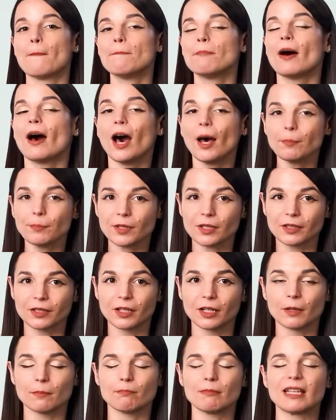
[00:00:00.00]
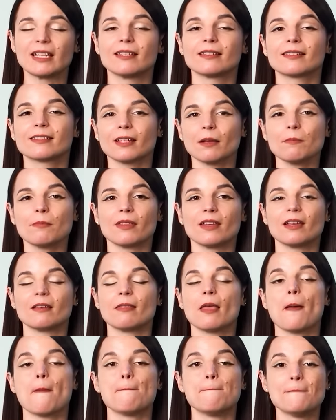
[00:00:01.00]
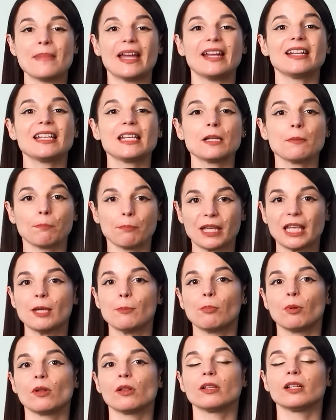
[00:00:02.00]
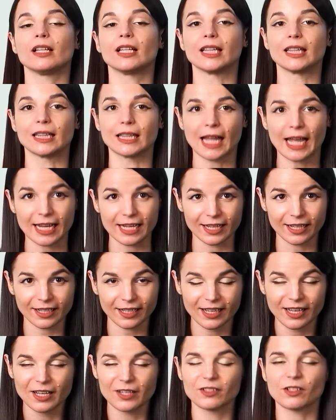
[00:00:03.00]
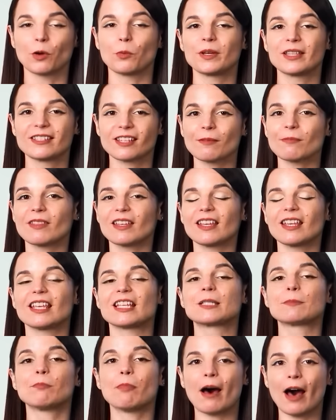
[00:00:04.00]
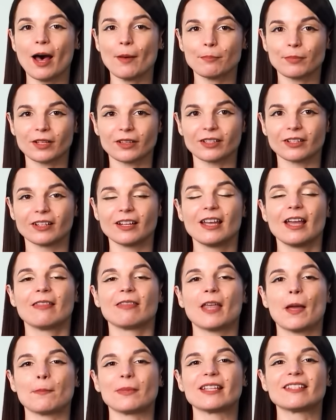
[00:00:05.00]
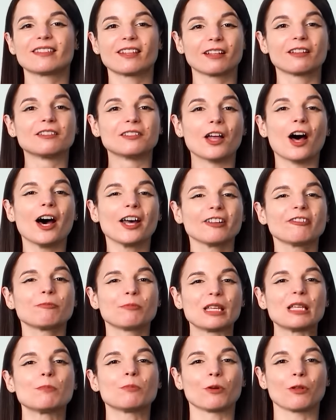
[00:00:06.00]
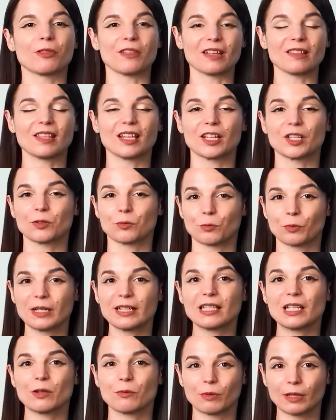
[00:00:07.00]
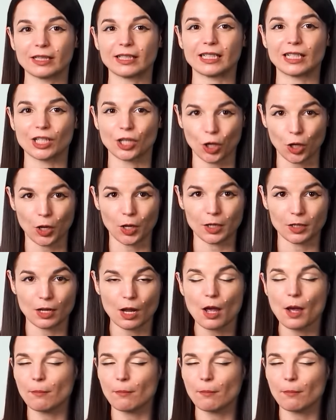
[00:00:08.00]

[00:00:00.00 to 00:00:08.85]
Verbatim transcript: popular means something that many people like. So when something is popular, that means that a lot of people think that it's really, really good.